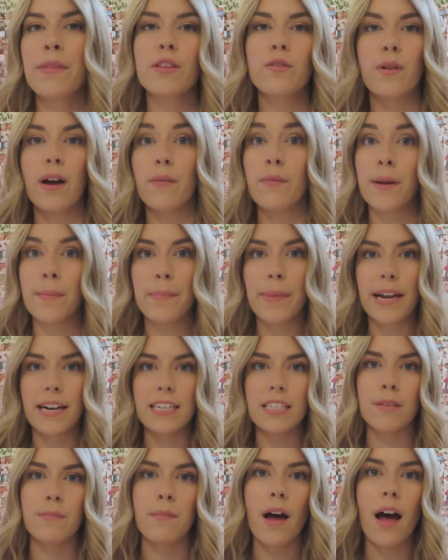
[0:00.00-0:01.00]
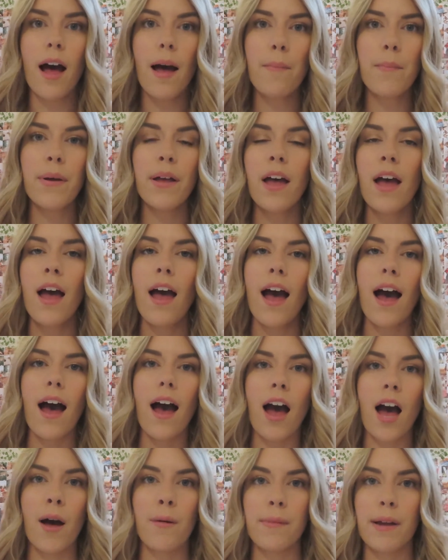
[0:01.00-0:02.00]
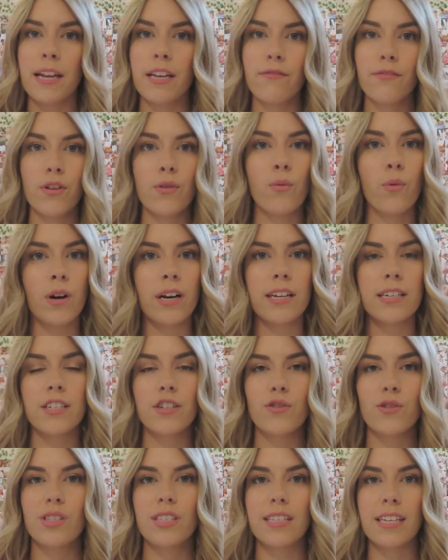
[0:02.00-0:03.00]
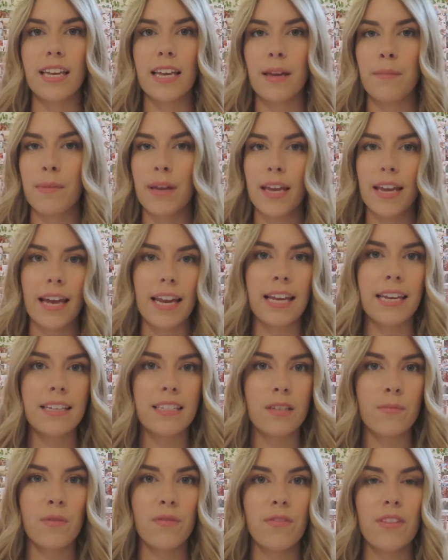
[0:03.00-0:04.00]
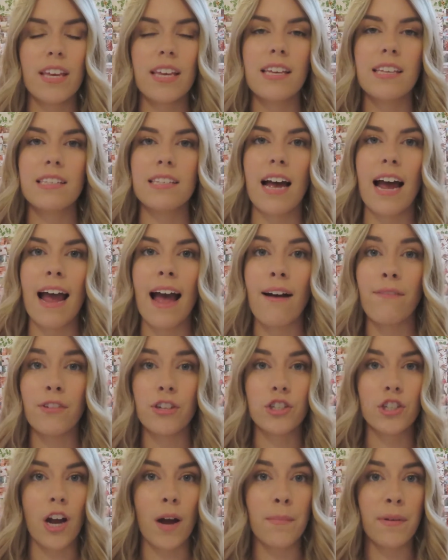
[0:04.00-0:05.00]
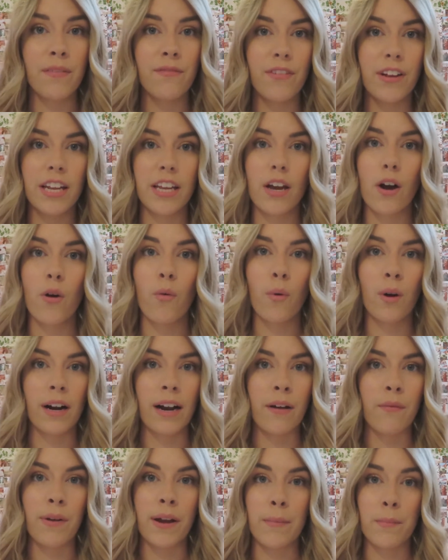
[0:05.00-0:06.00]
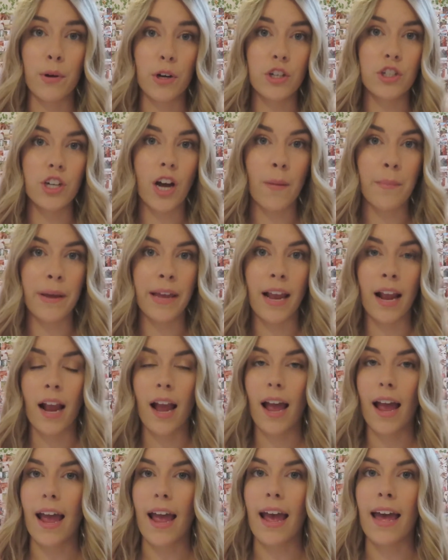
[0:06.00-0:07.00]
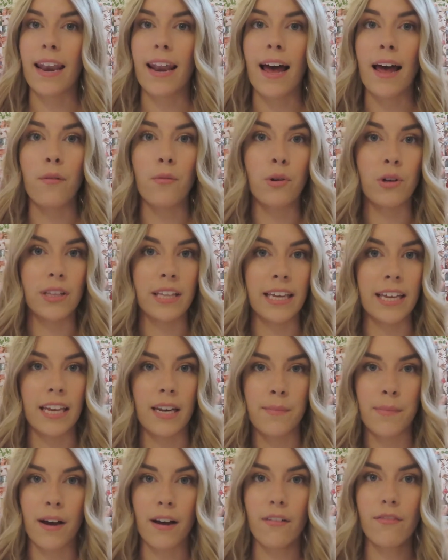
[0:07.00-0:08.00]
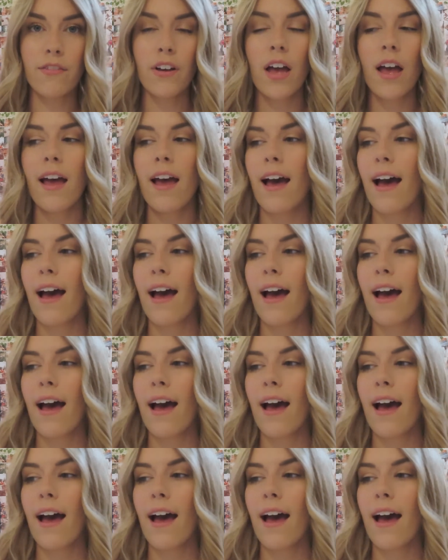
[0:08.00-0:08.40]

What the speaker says: That's why I went and picked them up. And if you wanted to see me getting some of these, I have a shopping video where I went book shopping, and I will link it above.